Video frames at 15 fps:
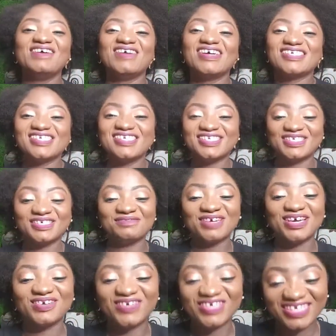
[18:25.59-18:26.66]
I'm actually to
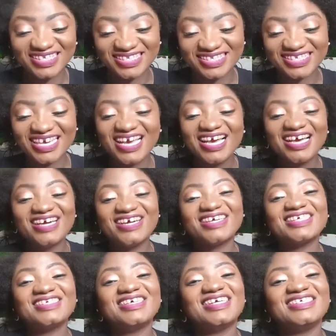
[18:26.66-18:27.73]
my words. Okay,